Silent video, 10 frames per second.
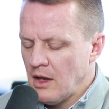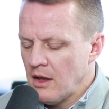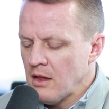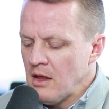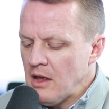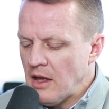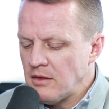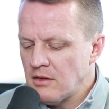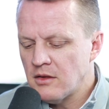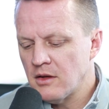Yeah.
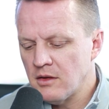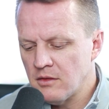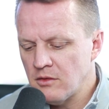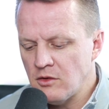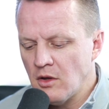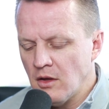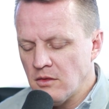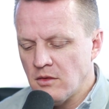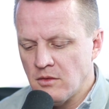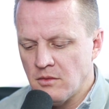And
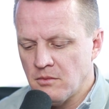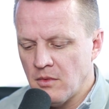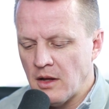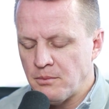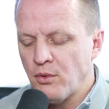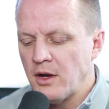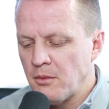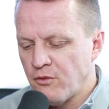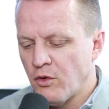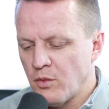I'd point out
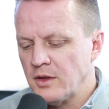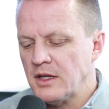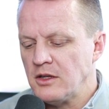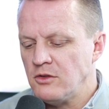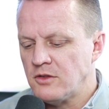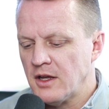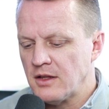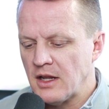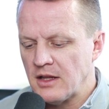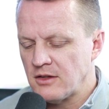before one thing you
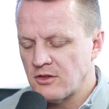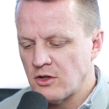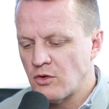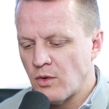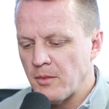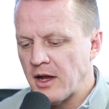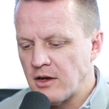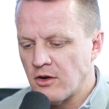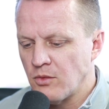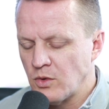said that I think is a good
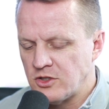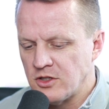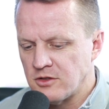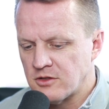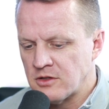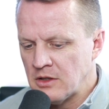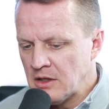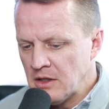reminder, which is